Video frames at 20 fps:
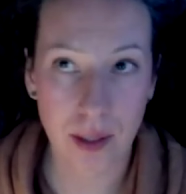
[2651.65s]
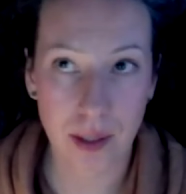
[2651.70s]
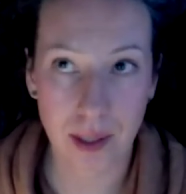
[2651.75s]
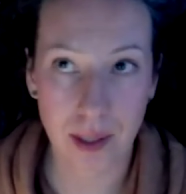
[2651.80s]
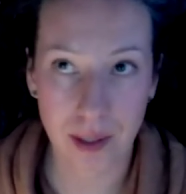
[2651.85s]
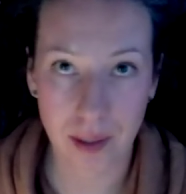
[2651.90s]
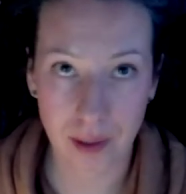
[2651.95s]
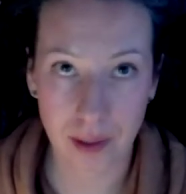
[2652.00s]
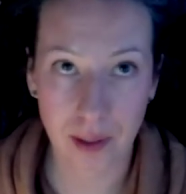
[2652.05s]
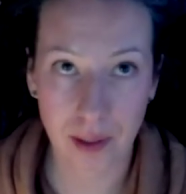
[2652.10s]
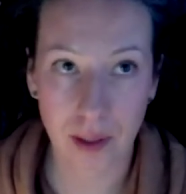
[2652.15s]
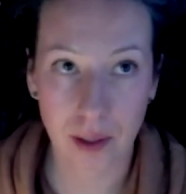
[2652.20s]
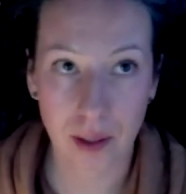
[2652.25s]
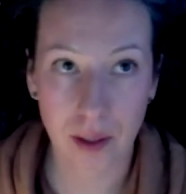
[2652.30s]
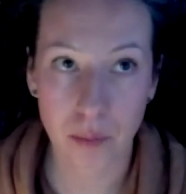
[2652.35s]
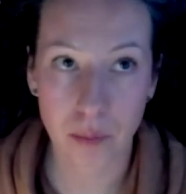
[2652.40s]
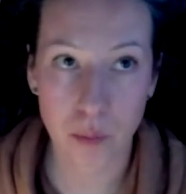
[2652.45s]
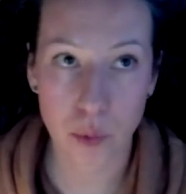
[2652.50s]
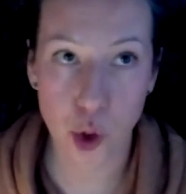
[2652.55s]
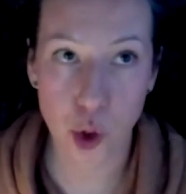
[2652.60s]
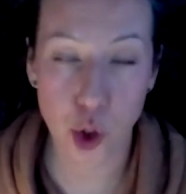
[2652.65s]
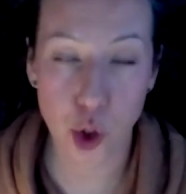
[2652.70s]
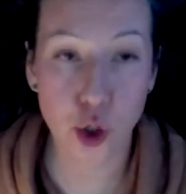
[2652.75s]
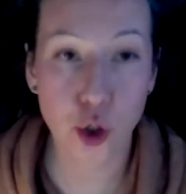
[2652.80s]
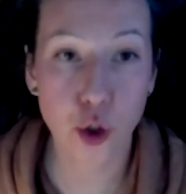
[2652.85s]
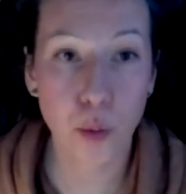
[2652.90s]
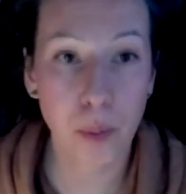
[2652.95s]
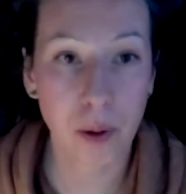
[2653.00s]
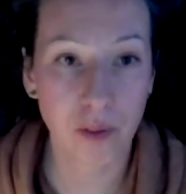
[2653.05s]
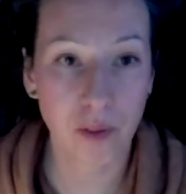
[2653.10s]
the
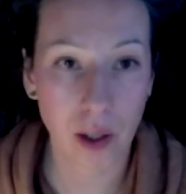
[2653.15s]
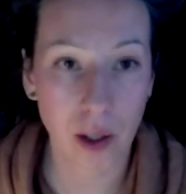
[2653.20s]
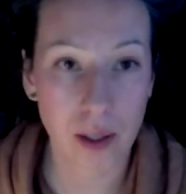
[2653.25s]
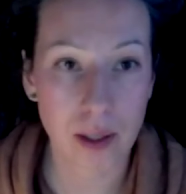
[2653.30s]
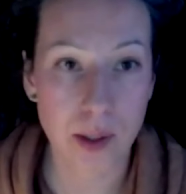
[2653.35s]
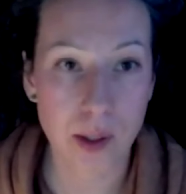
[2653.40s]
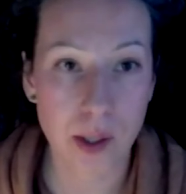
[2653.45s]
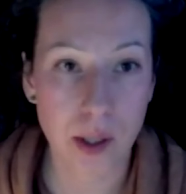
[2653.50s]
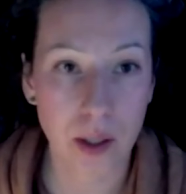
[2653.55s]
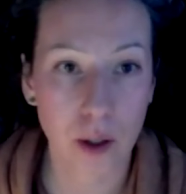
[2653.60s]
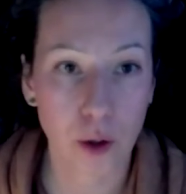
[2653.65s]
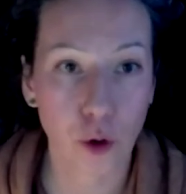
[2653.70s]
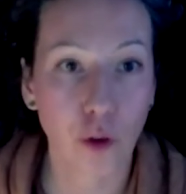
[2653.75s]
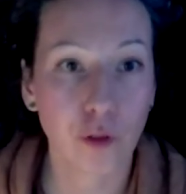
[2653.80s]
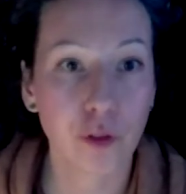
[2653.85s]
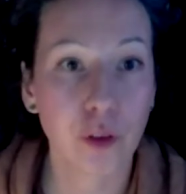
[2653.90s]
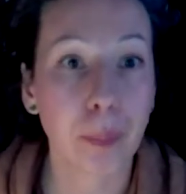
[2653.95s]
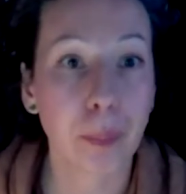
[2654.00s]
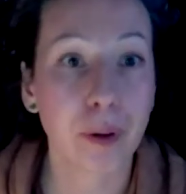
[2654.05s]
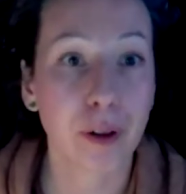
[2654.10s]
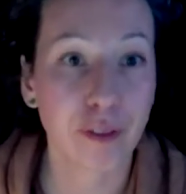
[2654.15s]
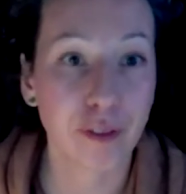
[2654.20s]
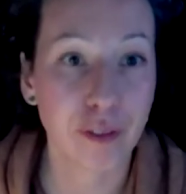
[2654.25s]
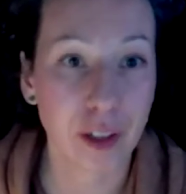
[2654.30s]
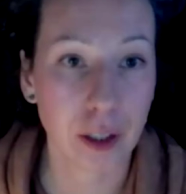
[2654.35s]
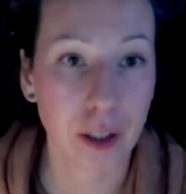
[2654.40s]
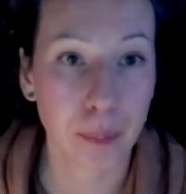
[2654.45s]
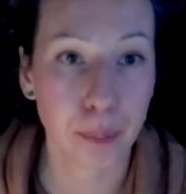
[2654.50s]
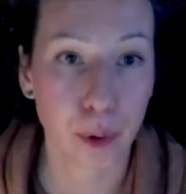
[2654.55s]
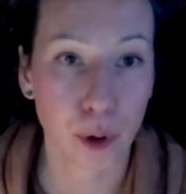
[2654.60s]
supervisor of the
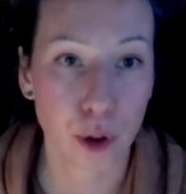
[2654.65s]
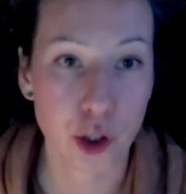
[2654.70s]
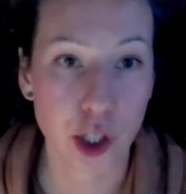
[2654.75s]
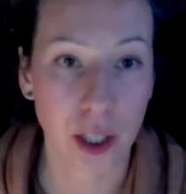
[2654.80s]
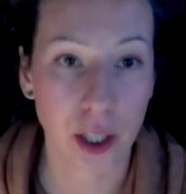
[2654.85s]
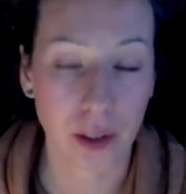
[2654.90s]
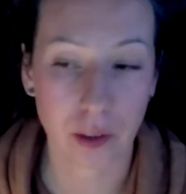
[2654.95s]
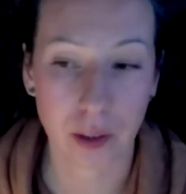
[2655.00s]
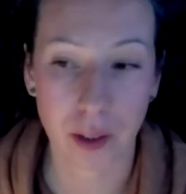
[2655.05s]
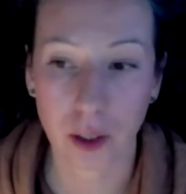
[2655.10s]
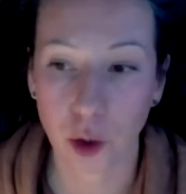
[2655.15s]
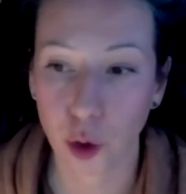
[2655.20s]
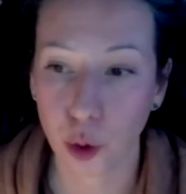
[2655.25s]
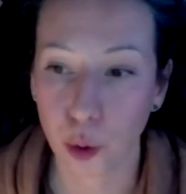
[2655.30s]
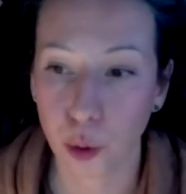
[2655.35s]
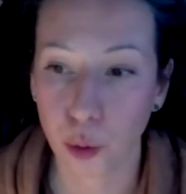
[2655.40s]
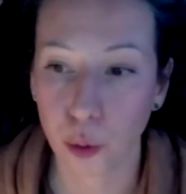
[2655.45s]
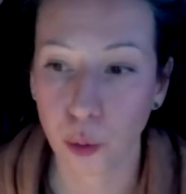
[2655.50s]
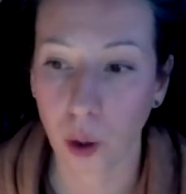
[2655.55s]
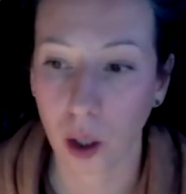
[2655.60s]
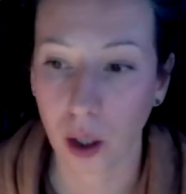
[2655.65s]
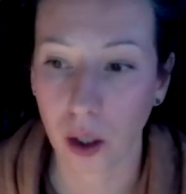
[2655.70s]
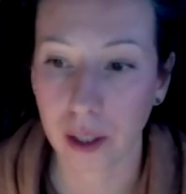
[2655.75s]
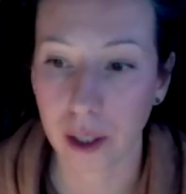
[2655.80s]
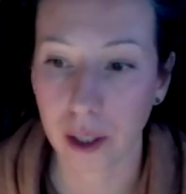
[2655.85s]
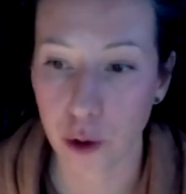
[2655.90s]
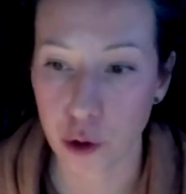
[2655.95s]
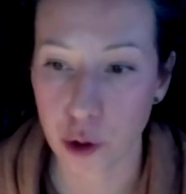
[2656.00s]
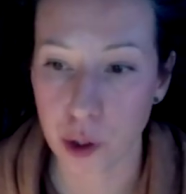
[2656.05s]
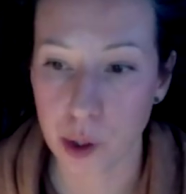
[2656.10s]
preferred project that you are
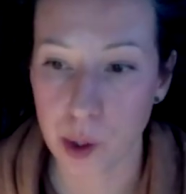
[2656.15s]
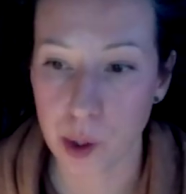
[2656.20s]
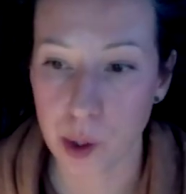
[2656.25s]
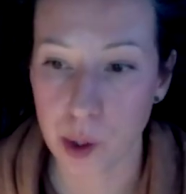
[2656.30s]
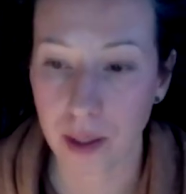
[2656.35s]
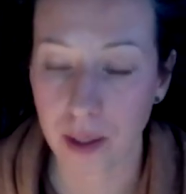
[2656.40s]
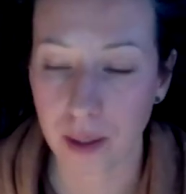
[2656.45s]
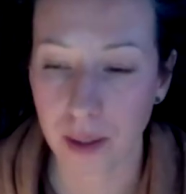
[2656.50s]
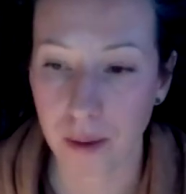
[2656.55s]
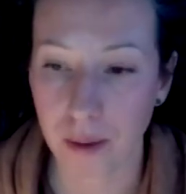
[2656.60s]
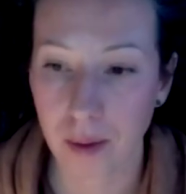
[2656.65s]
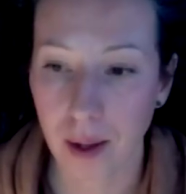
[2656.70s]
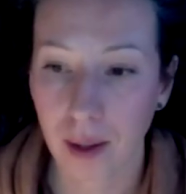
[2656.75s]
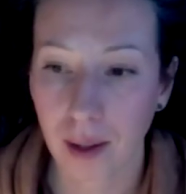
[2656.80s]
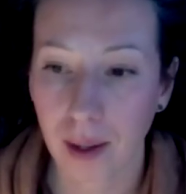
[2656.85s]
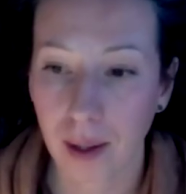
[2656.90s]
interested in.